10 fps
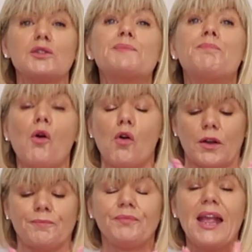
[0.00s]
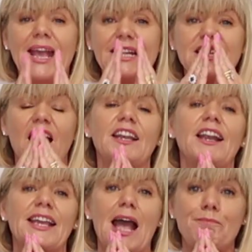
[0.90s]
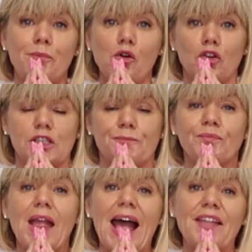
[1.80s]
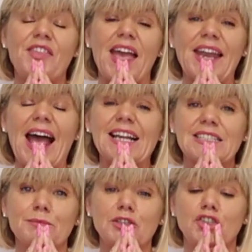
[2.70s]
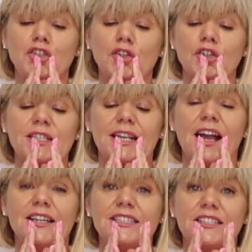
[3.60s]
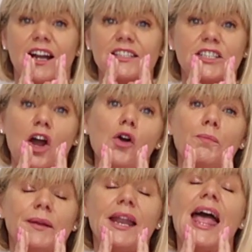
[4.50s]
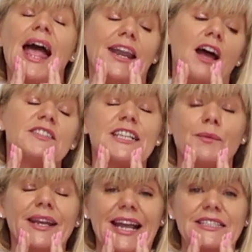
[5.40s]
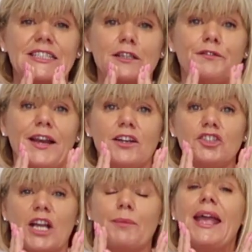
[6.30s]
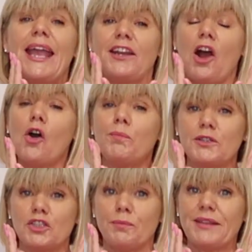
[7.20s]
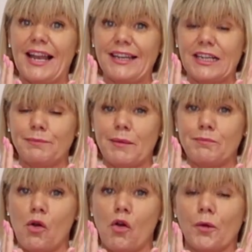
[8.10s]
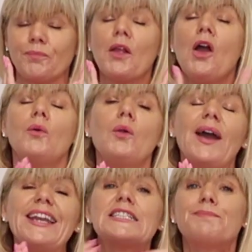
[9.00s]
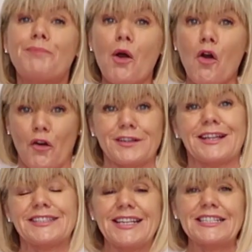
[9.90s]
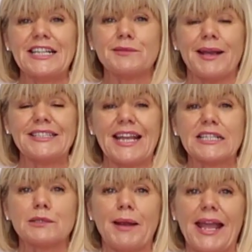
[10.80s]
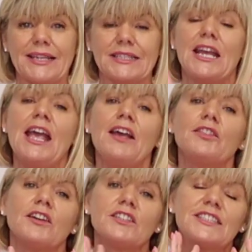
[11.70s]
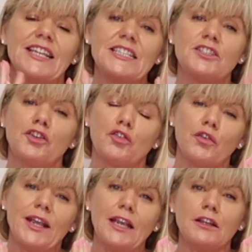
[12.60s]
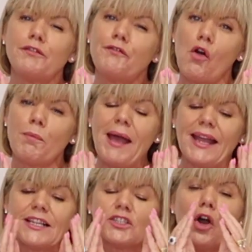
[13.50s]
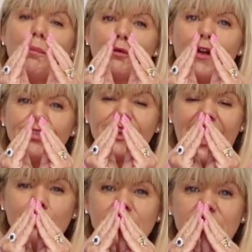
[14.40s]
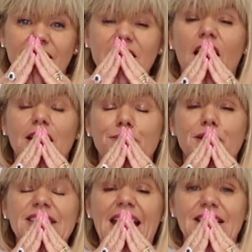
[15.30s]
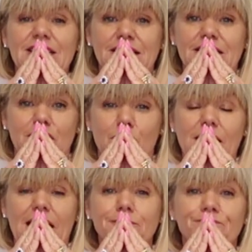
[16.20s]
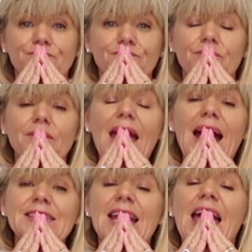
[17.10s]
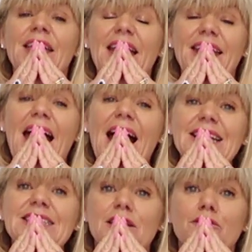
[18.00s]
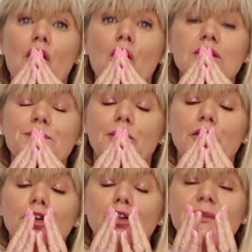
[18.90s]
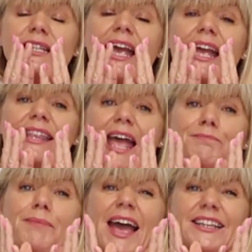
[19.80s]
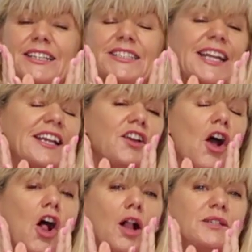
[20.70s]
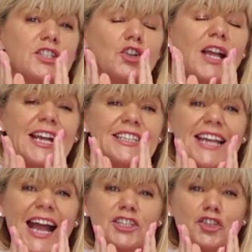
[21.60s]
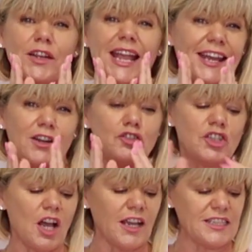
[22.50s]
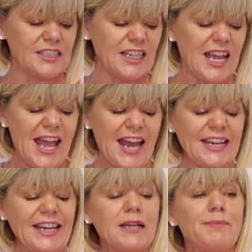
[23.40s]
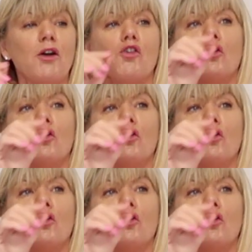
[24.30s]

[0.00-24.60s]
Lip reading: so it's born, it's kind of like a bud. And then as it matures, it kind of starts to open. And obviously when it gets to the flower shop, it opens up that little bit more. Well, when it's born, that's the easiest way to explain it, there's these 3 to 4 petals up around the outside kind of protecting it, okay? And then as the rose blooms, them petals, they can always look tattery and untidy and a little bit